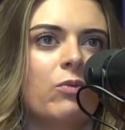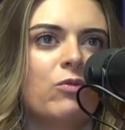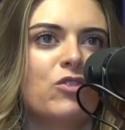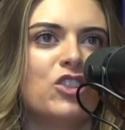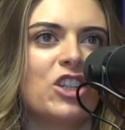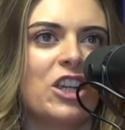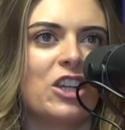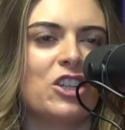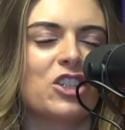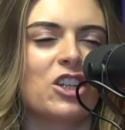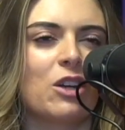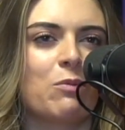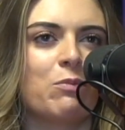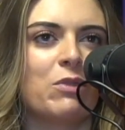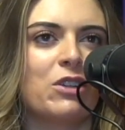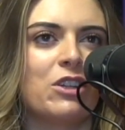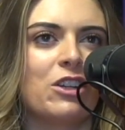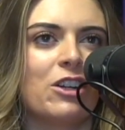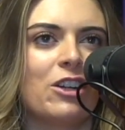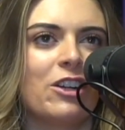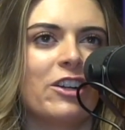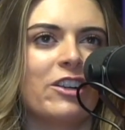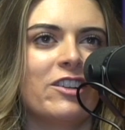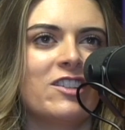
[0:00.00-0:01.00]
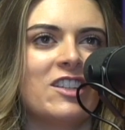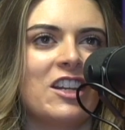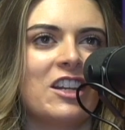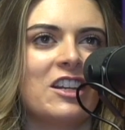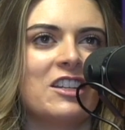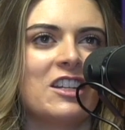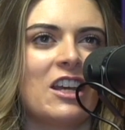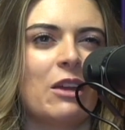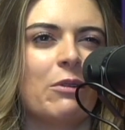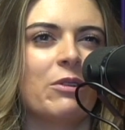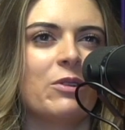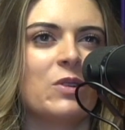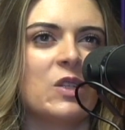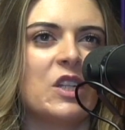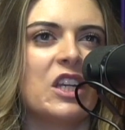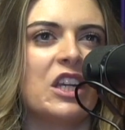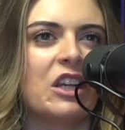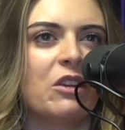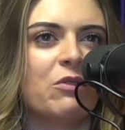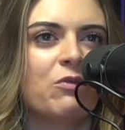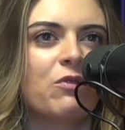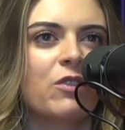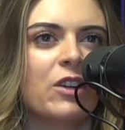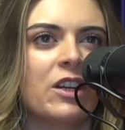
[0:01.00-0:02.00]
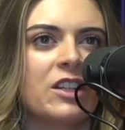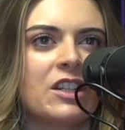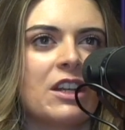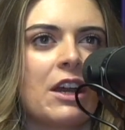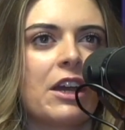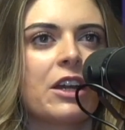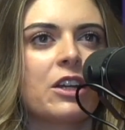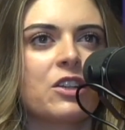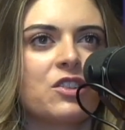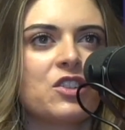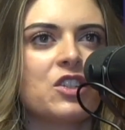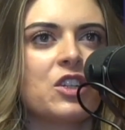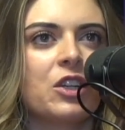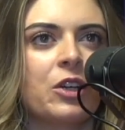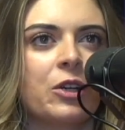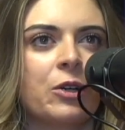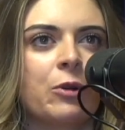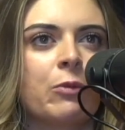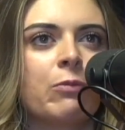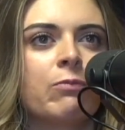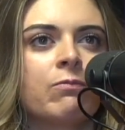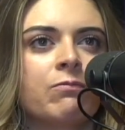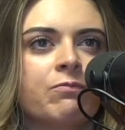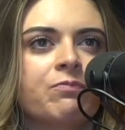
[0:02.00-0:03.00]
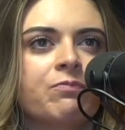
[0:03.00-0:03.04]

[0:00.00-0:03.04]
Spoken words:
change up in your day-to-day routine for a day or two.